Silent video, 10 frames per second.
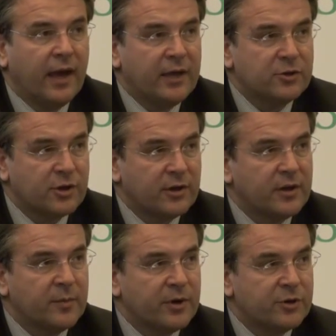Asia,
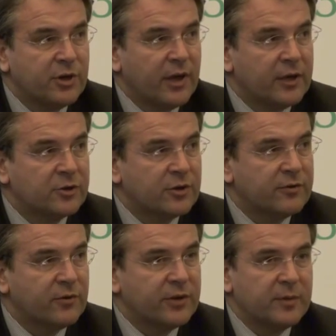emerging Asia,
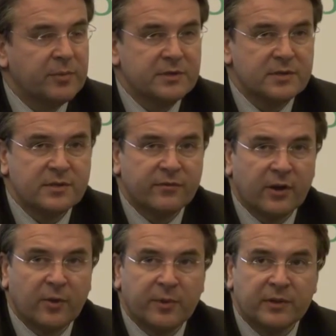for their business
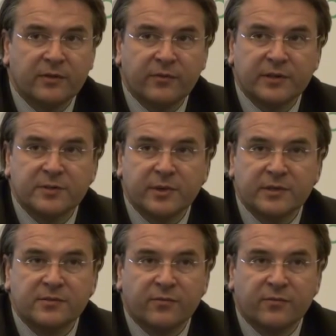development investments,